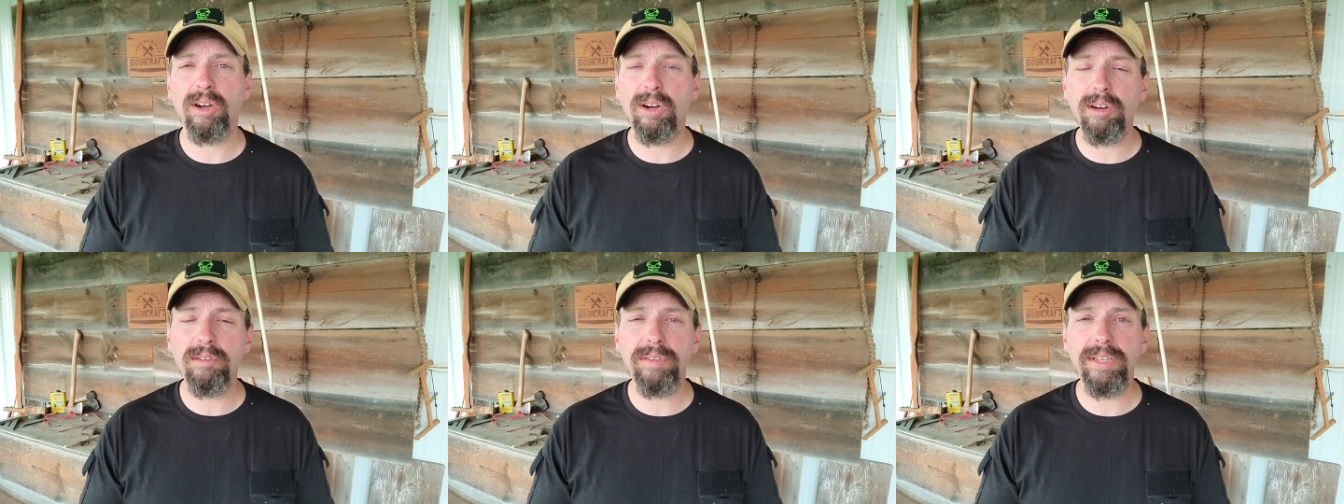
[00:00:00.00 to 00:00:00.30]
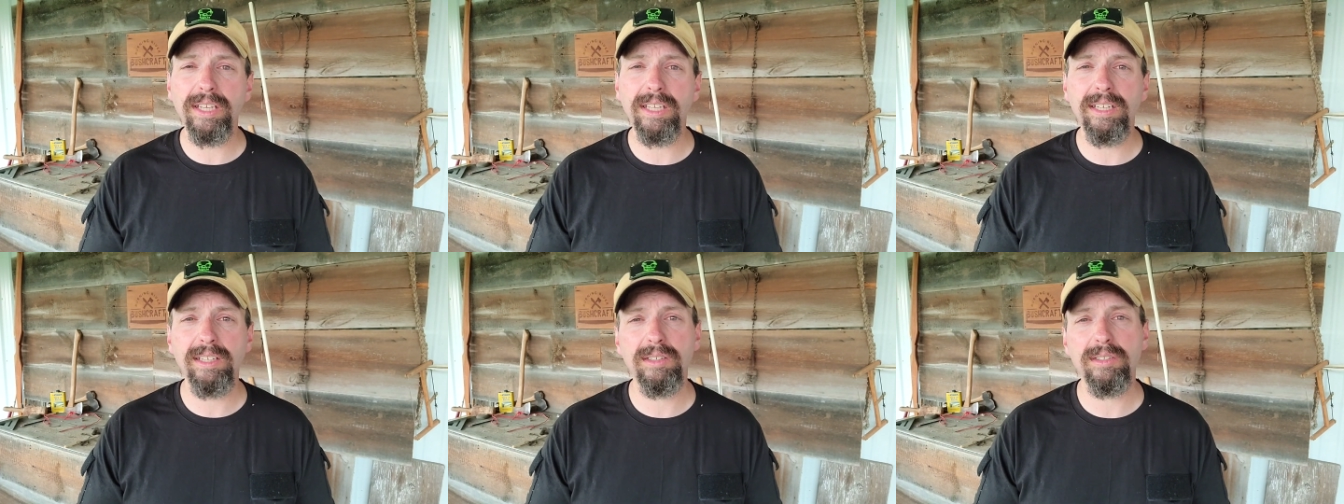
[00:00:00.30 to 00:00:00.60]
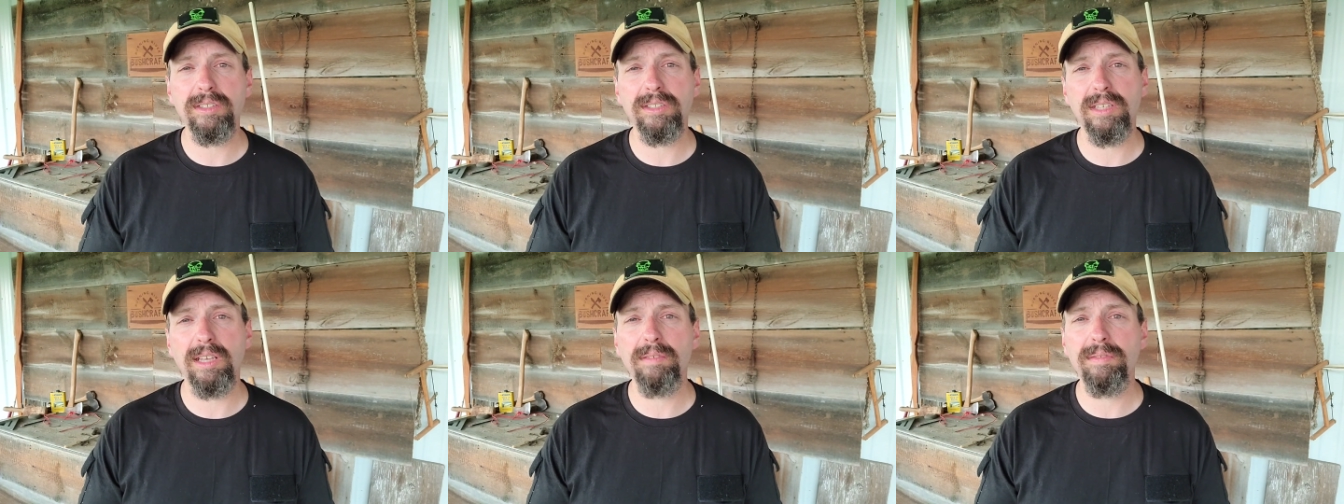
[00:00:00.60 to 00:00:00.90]
carving an
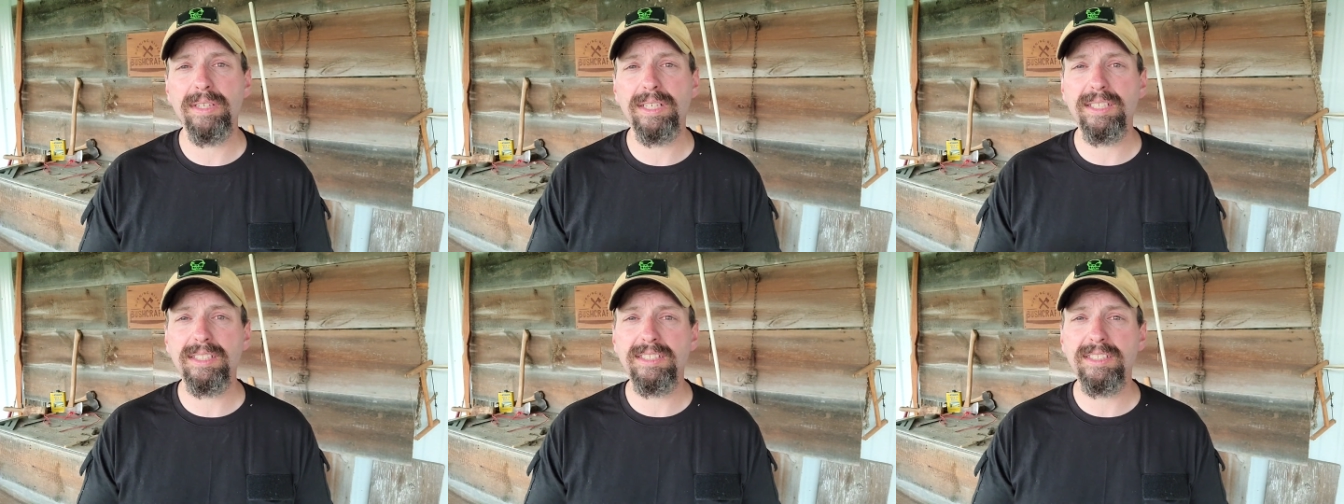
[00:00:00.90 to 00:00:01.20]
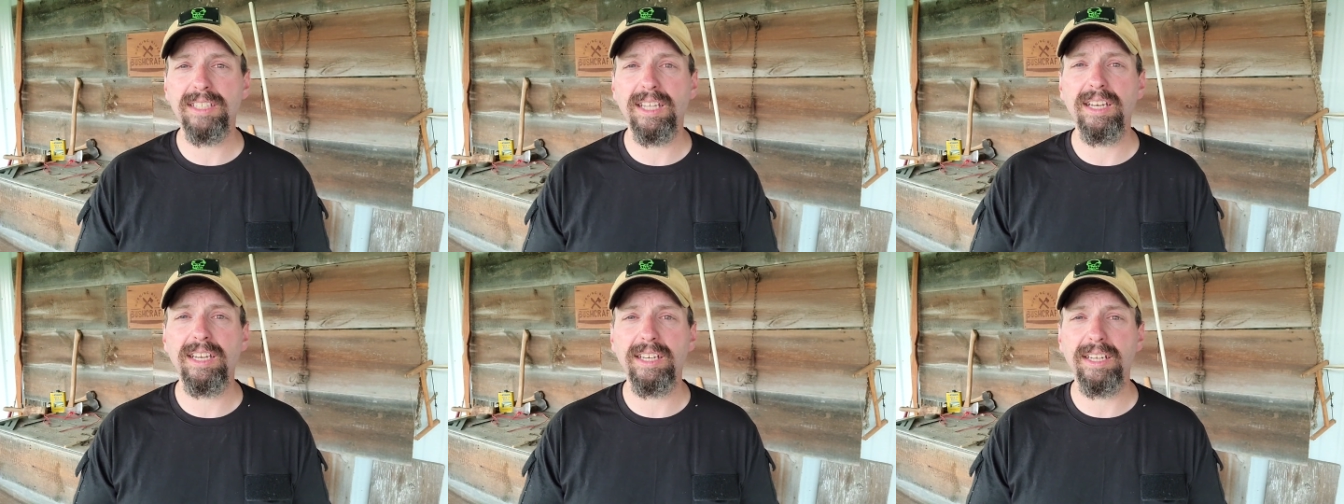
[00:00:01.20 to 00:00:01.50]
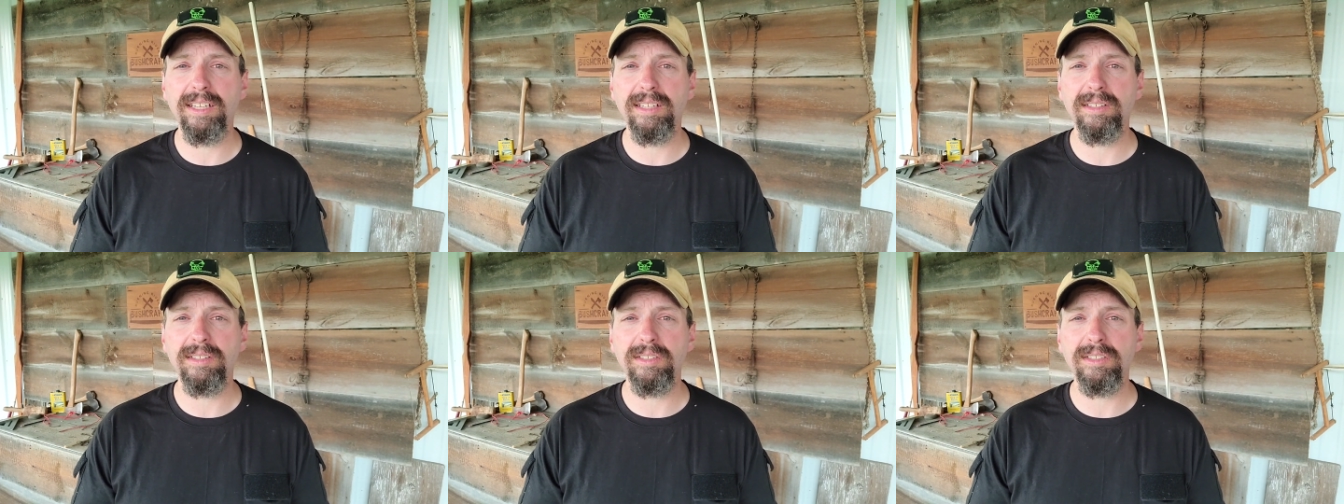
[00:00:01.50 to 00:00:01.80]
L7 and
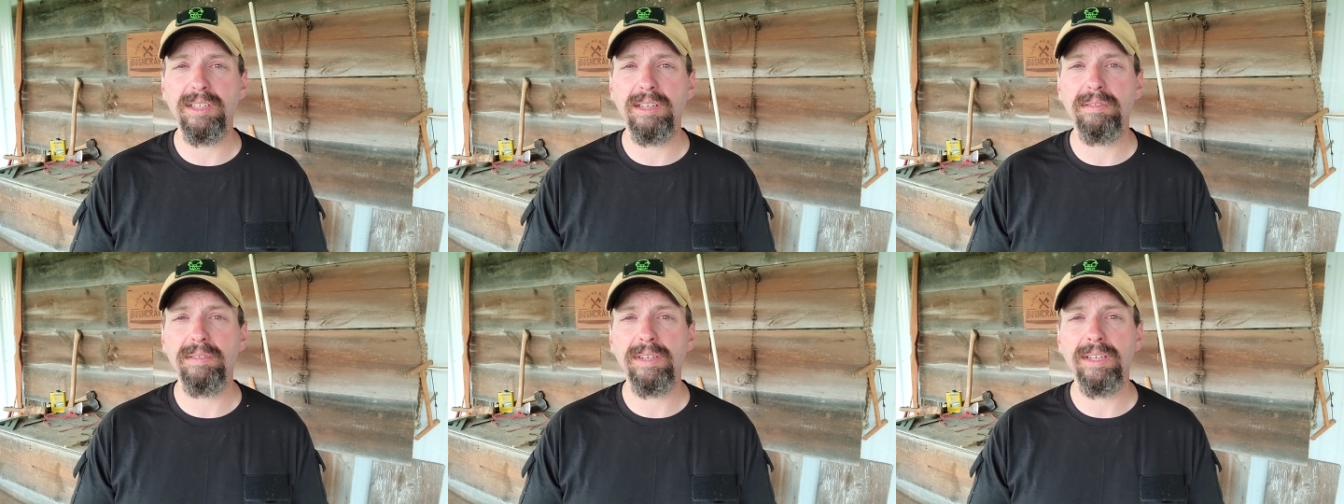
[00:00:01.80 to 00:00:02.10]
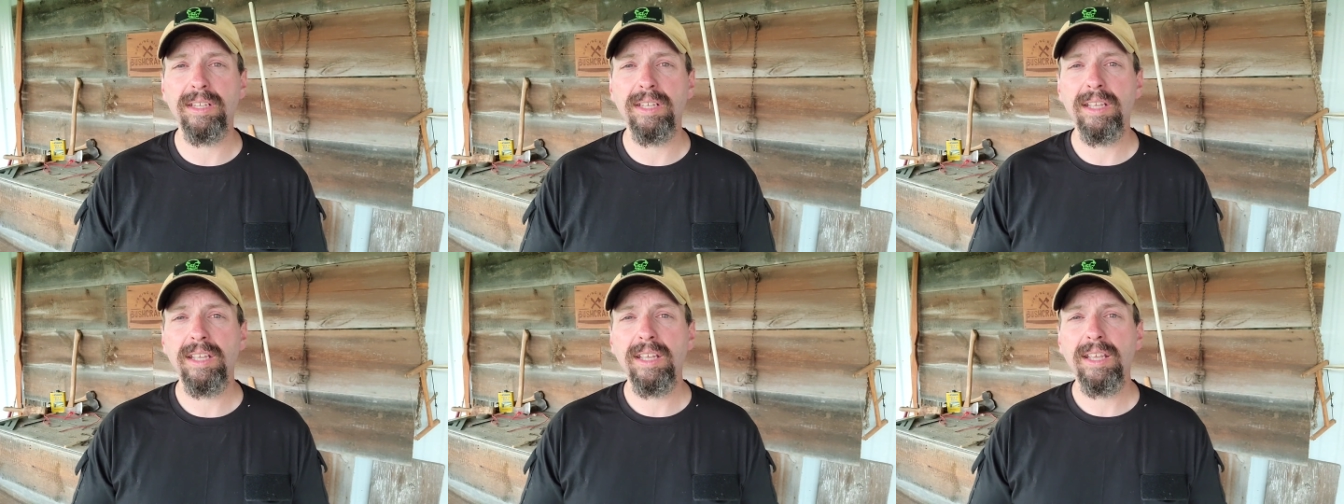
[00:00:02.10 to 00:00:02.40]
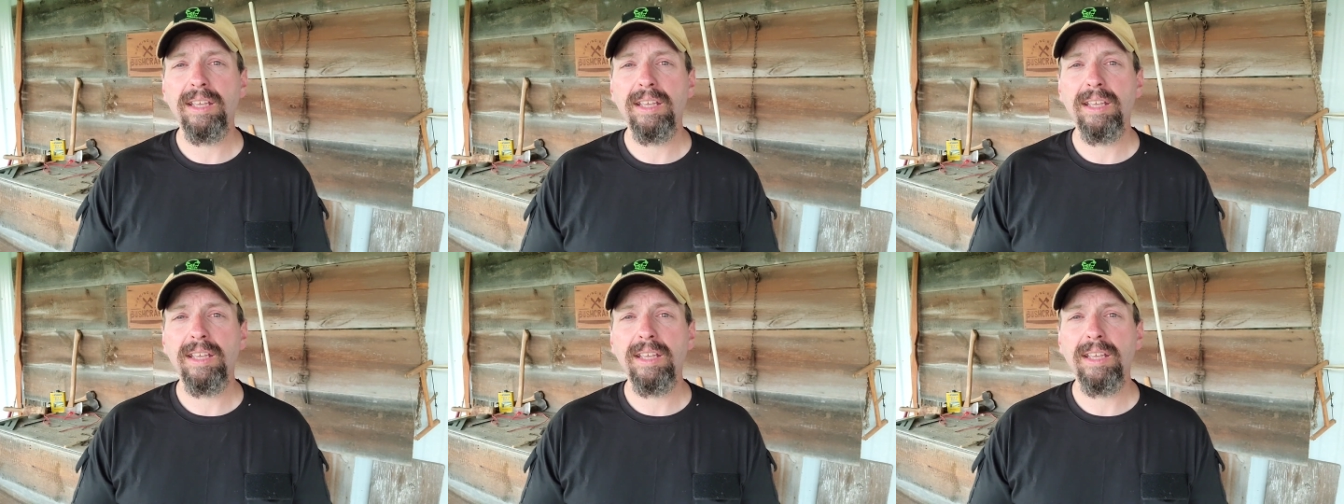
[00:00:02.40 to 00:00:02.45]
setting an L7.